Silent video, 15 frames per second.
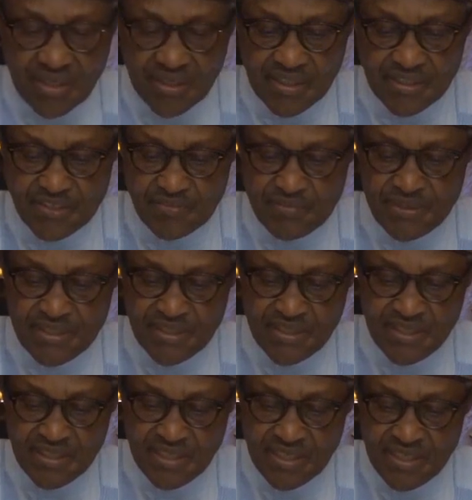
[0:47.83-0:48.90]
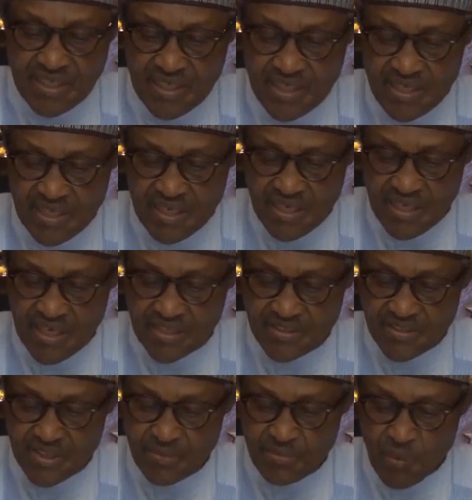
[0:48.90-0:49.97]
Let me, at
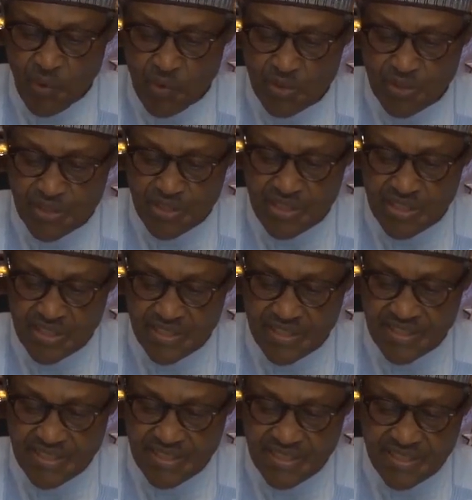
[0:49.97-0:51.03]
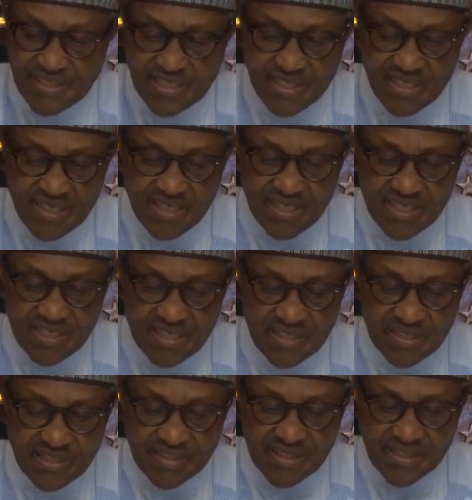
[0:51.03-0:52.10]
this point, reiterate
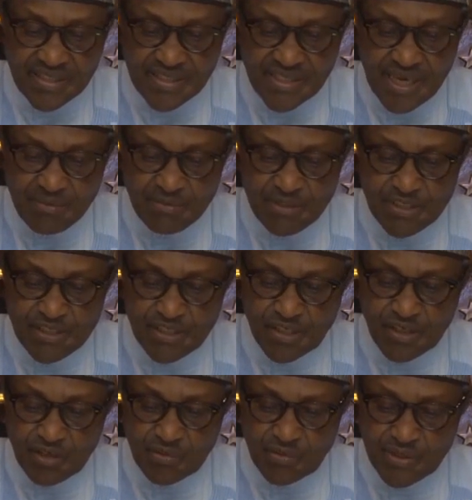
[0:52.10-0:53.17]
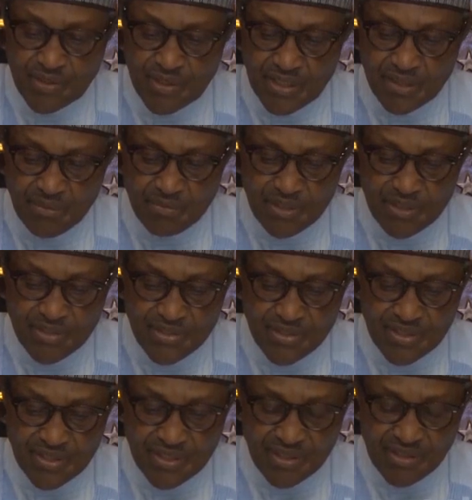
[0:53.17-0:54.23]
the determination of this
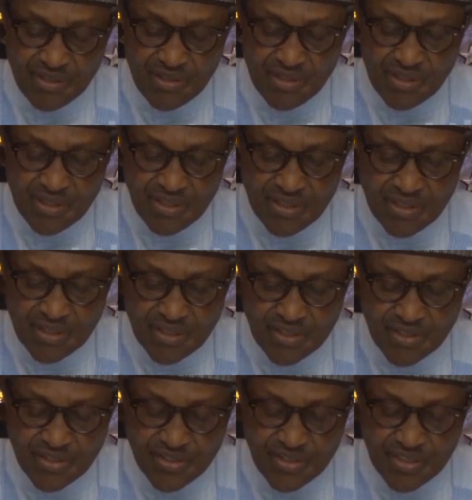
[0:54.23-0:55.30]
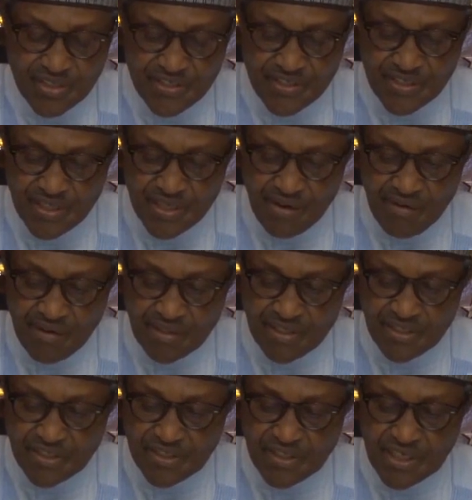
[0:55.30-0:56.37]
administration to strengthen our
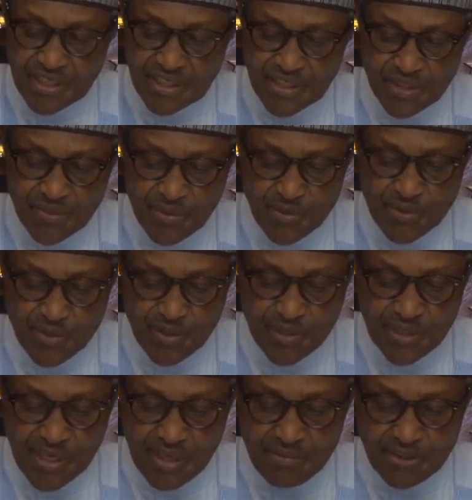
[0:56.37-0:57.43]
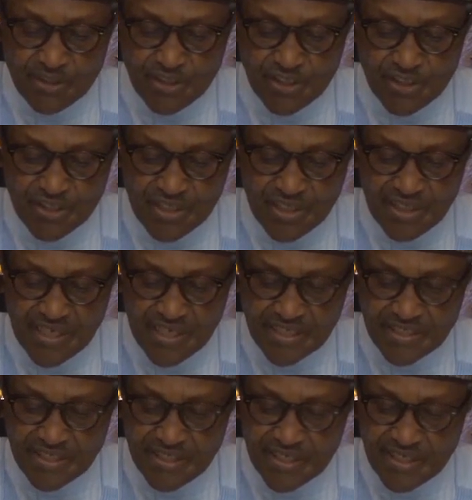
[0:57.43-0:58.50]
national response to climate change and
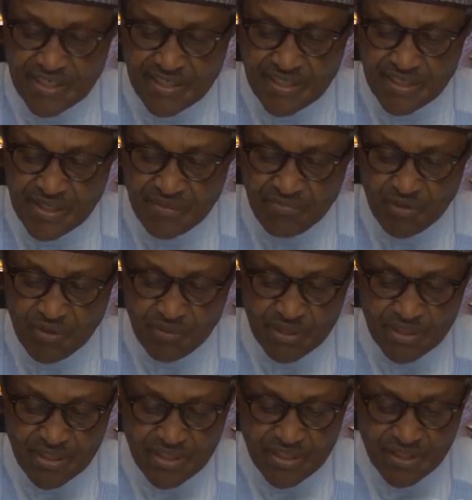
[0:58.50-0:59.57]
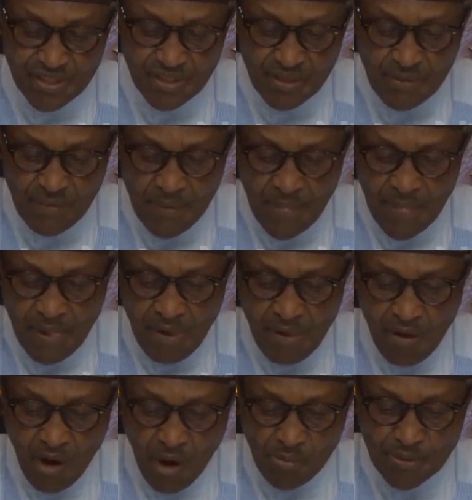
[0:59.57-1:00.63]
accelerate the implementation
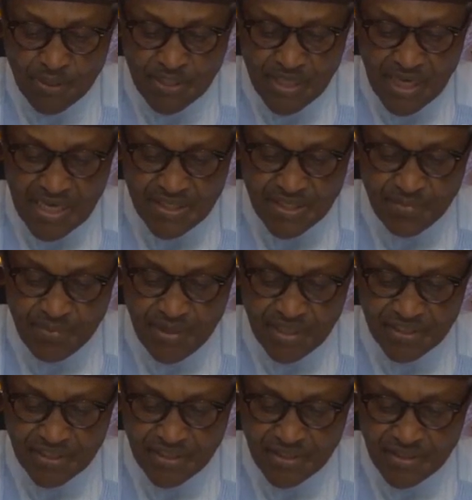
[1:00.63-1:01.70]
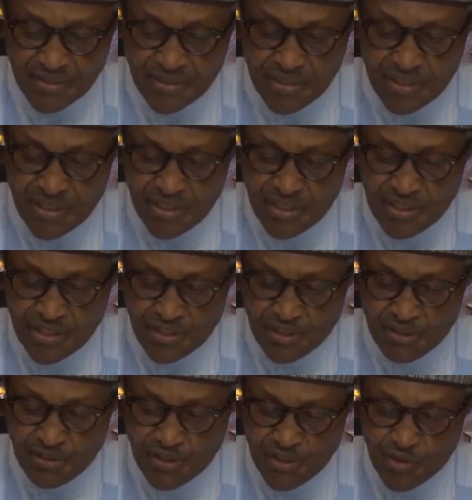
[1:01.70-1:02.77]
of decisive actions to
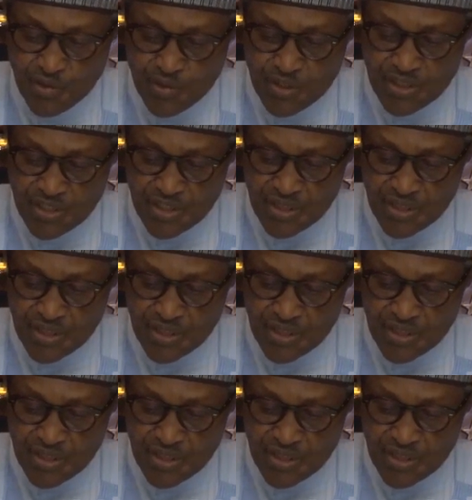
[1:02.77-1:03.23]
reduce its